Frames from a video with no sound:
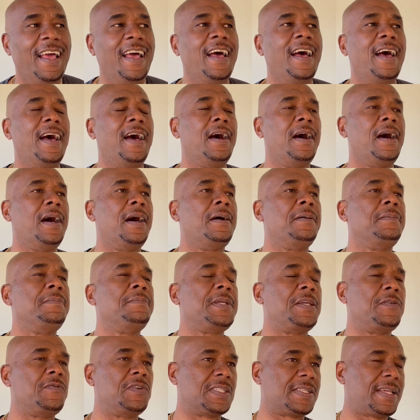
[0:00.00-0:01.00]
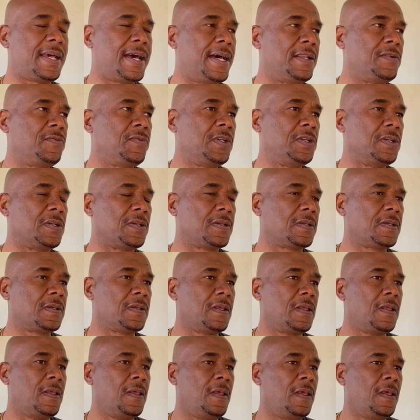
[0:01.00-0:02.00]
was hard work.
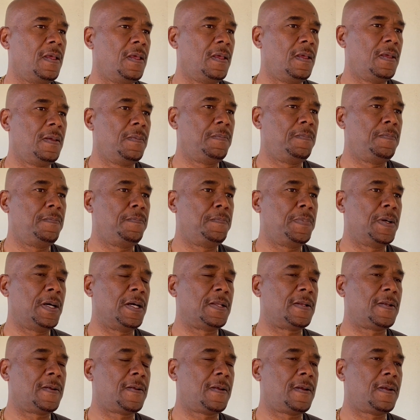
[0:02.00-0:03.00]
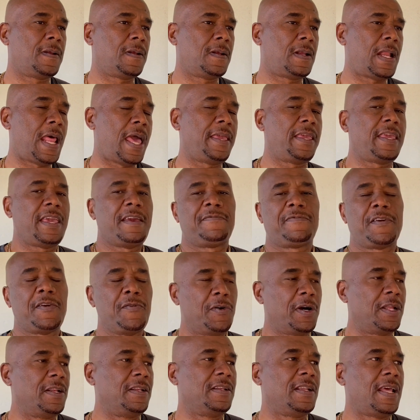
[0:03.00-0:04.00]
But like
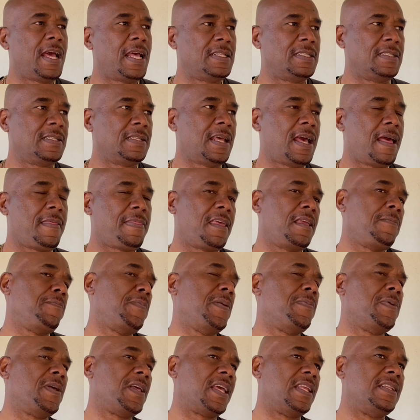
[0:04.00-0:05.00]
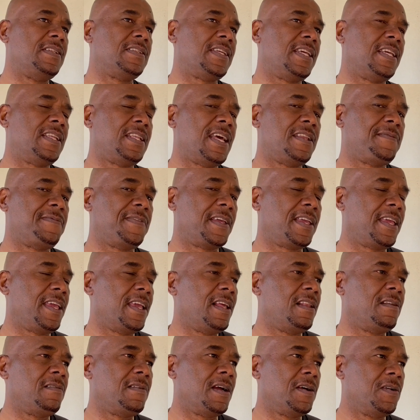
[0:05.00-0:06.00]
everyone, and I think people can take that for
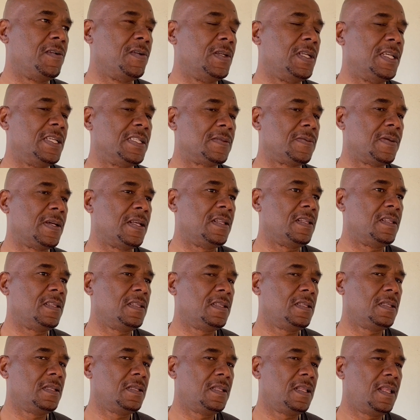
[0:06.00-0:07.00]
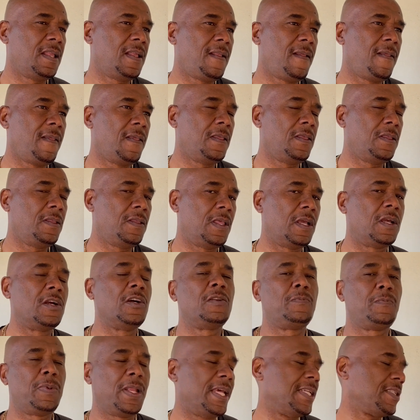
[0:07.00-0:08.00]
KL Rahul as well, the
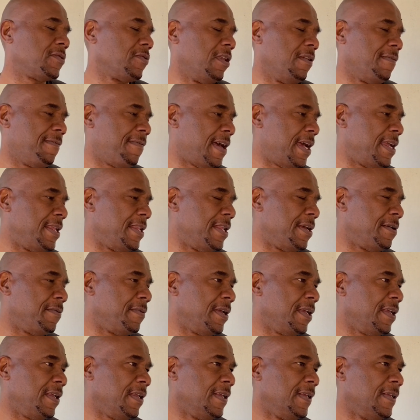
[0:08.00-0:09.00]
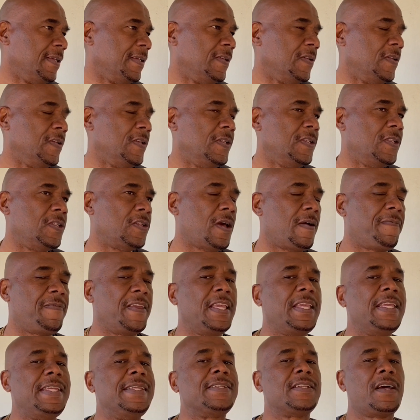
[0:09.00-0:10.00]
good players will fight him. So I think
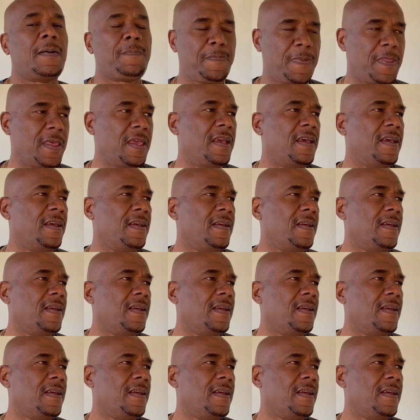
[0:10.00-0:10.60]
he's up there